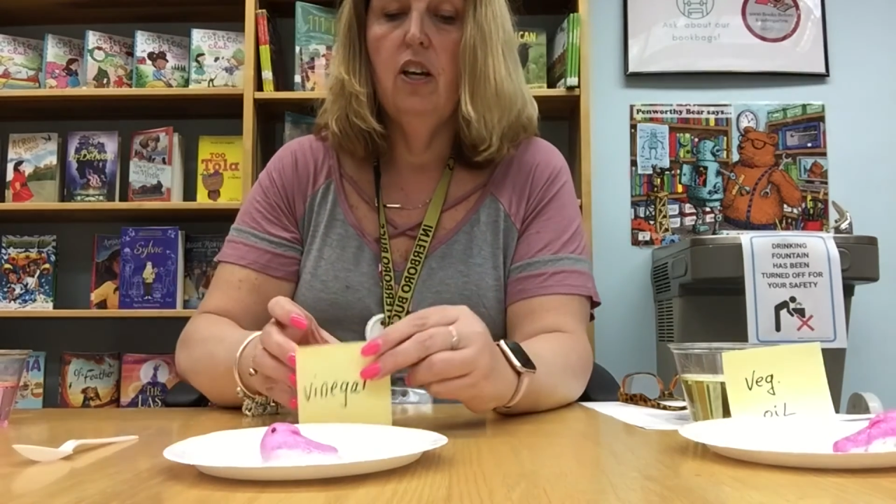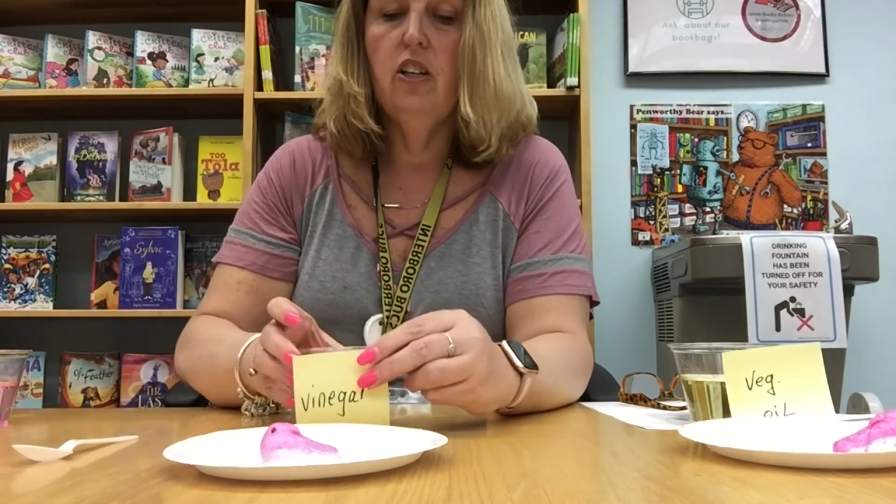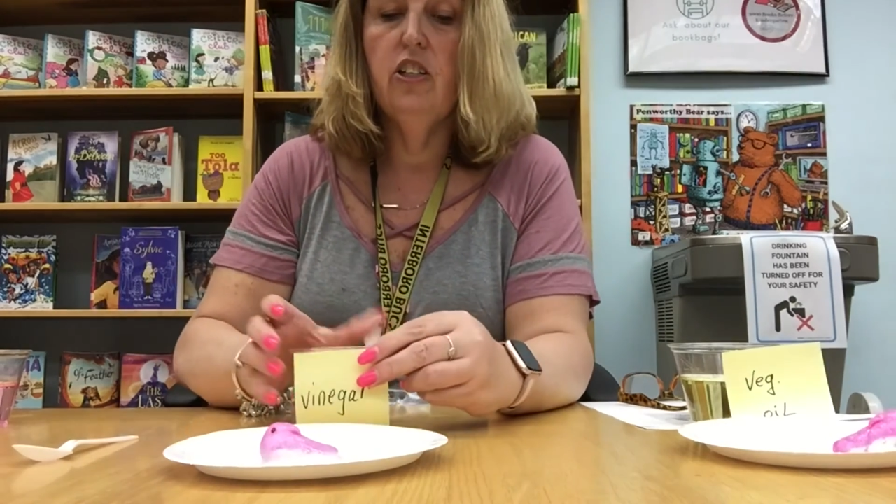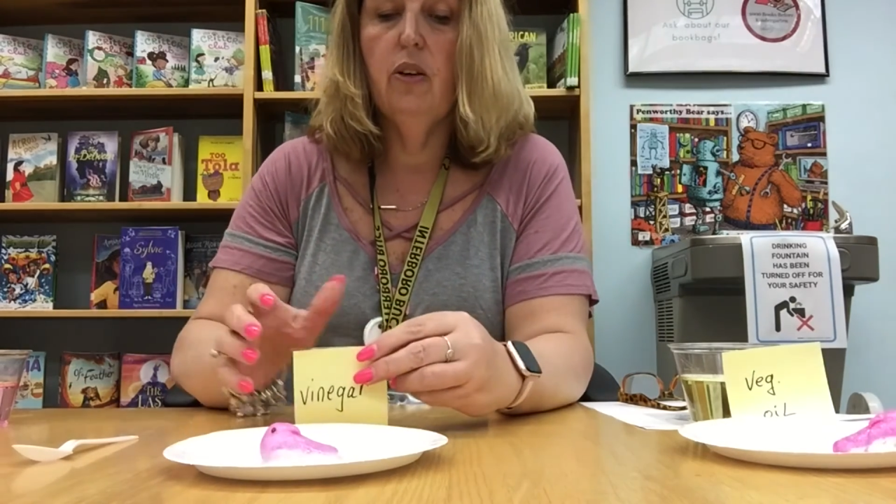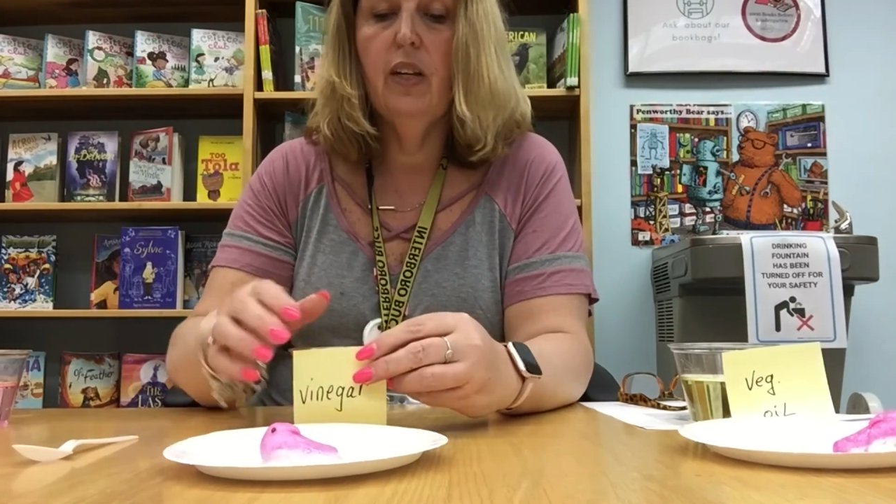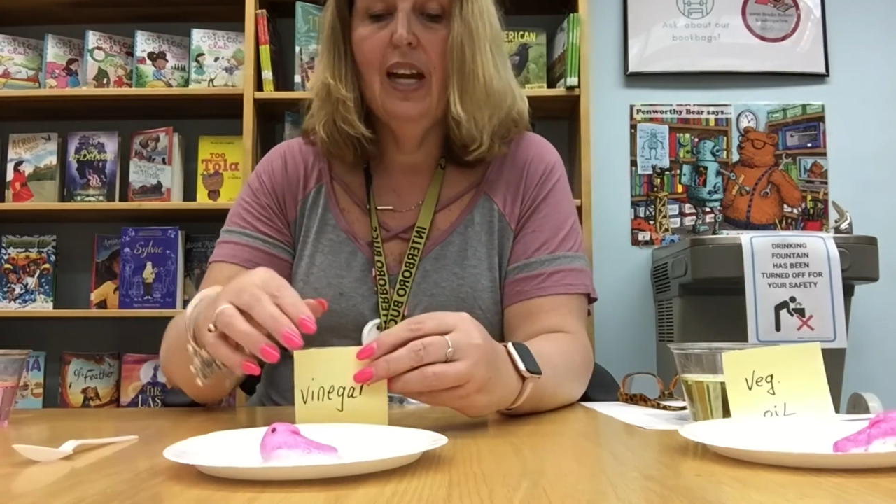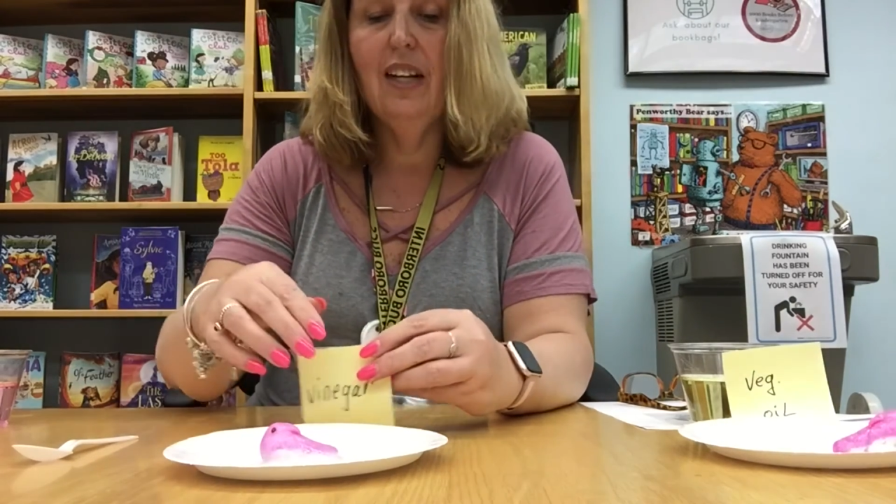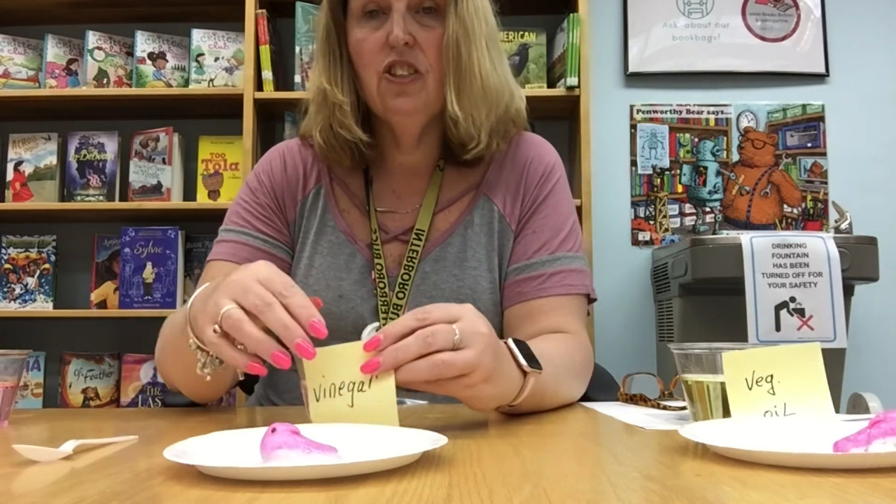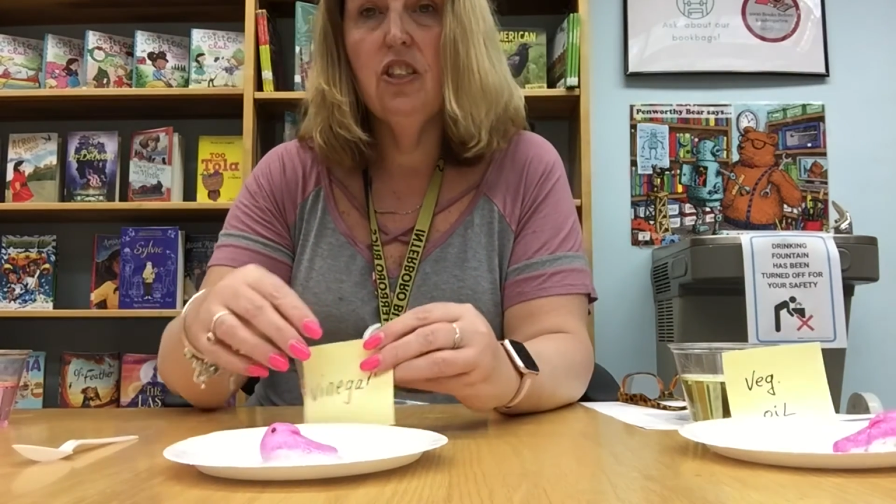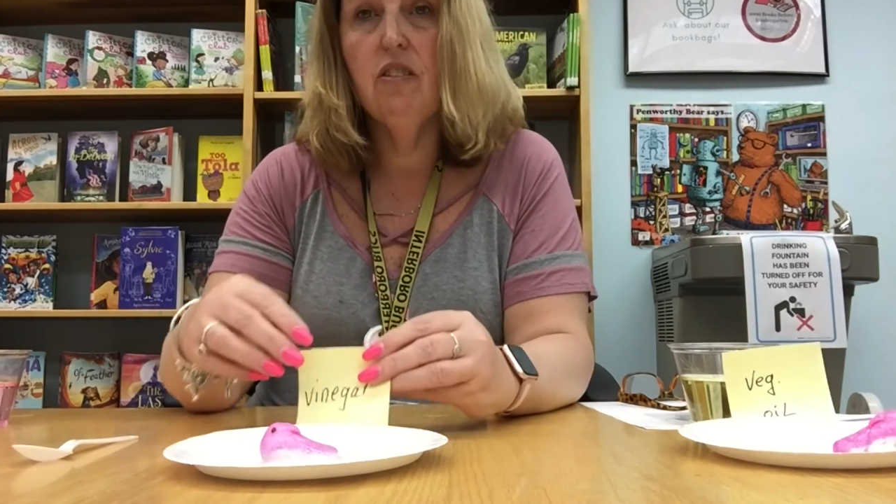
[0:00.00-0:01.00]
So it
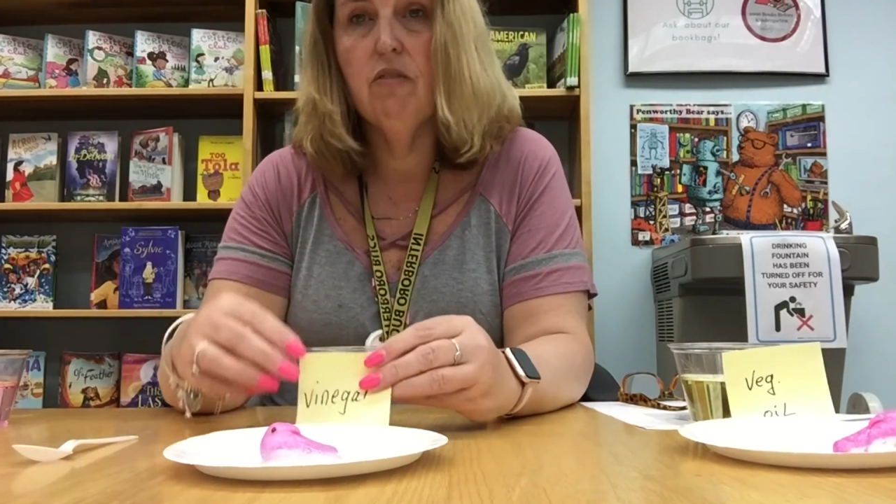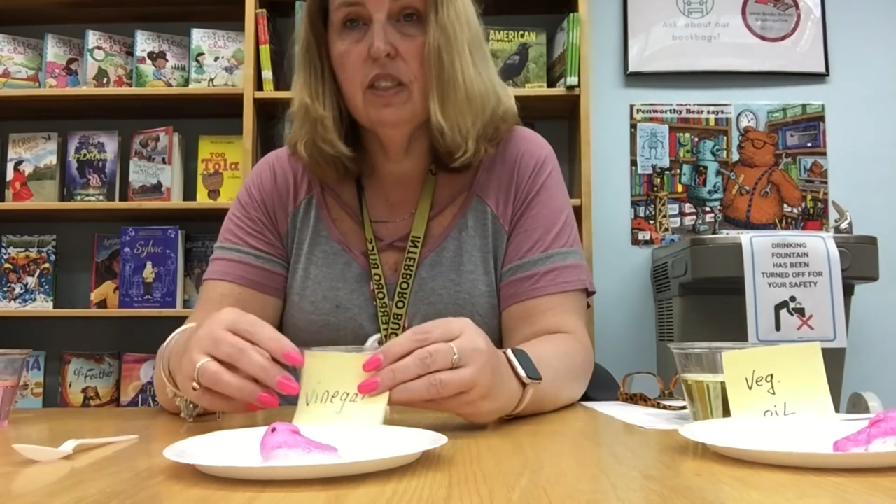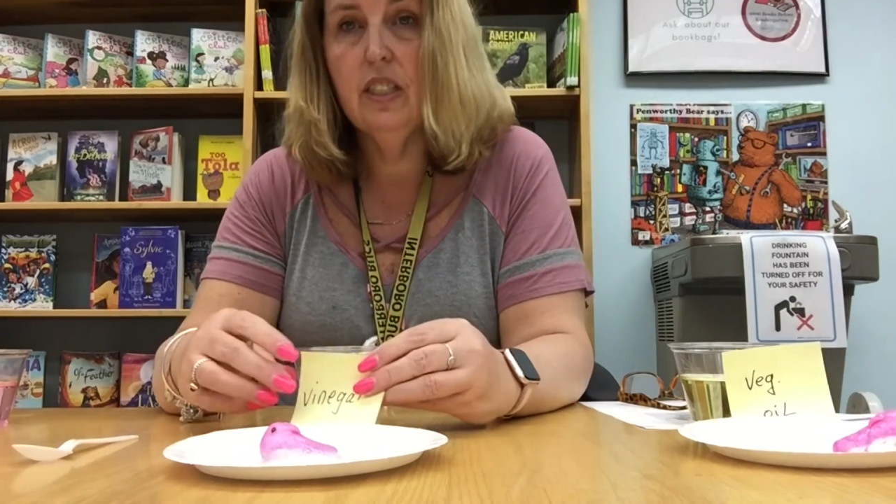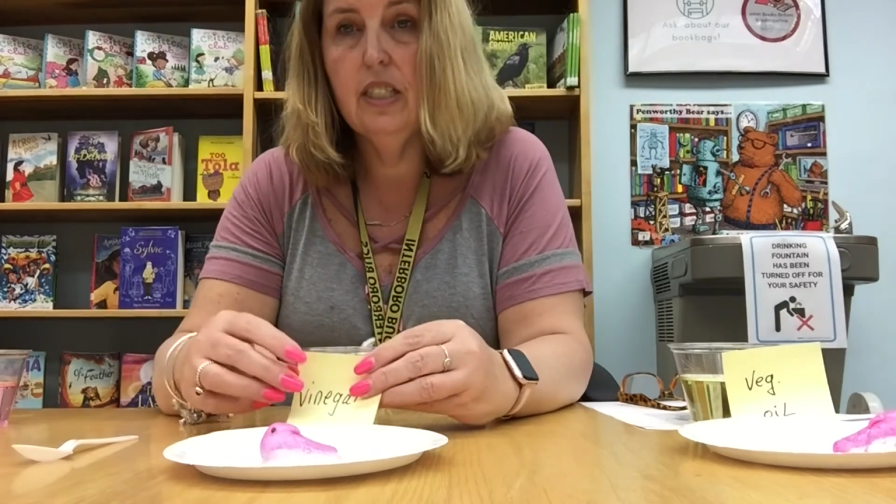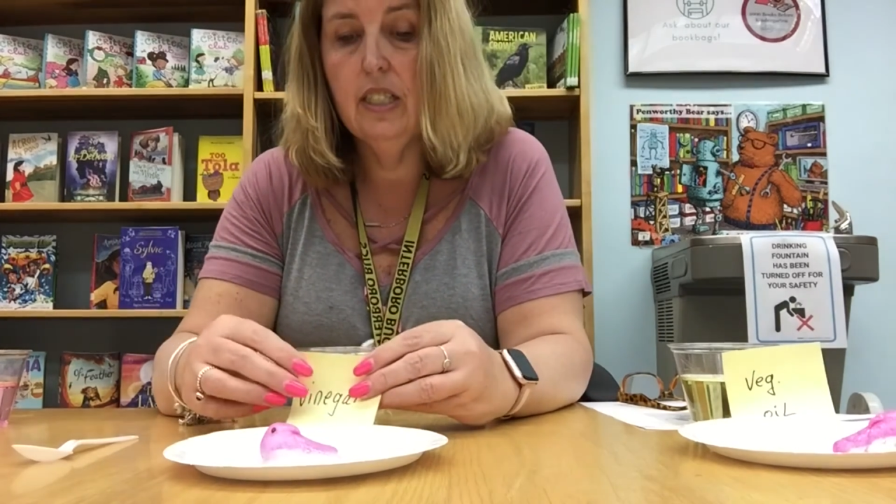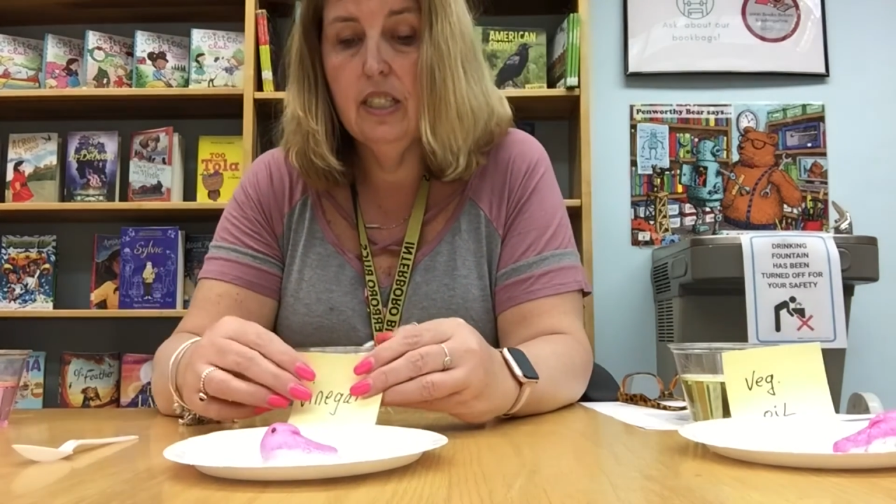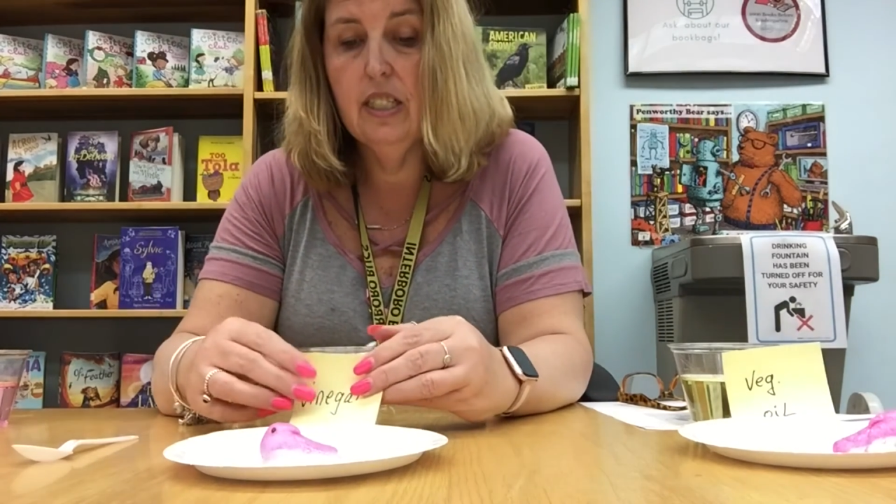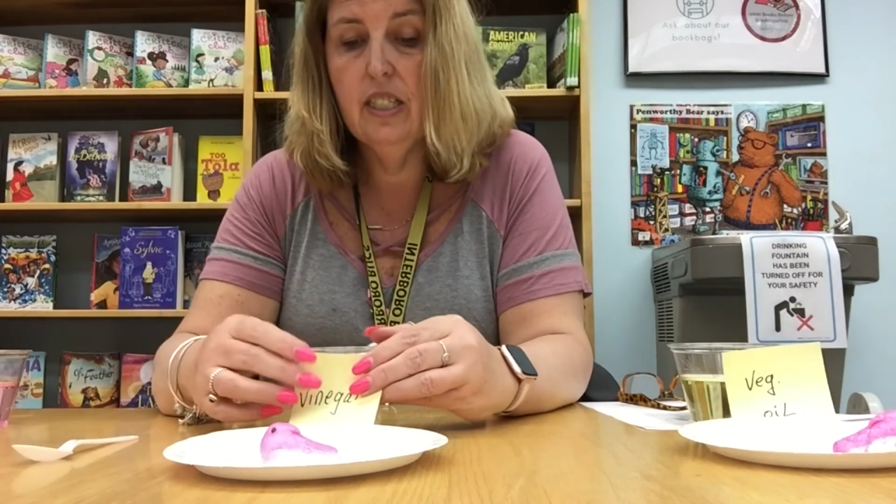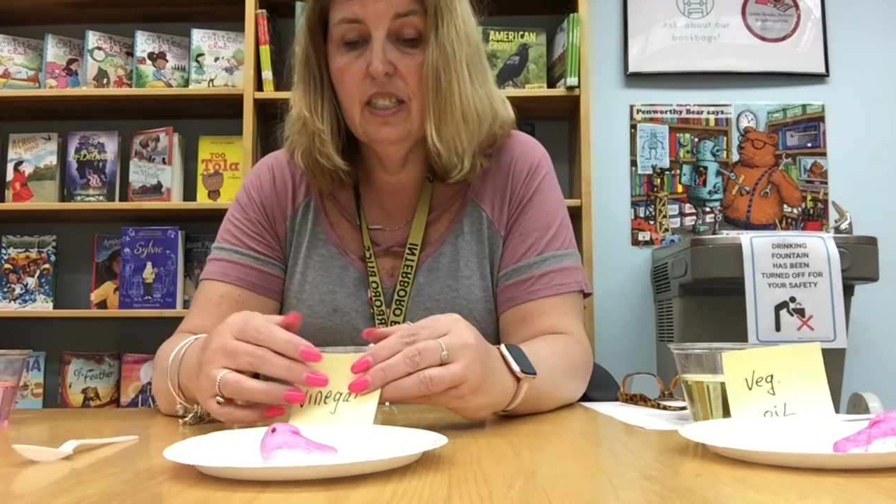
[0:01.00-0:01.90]
actually really did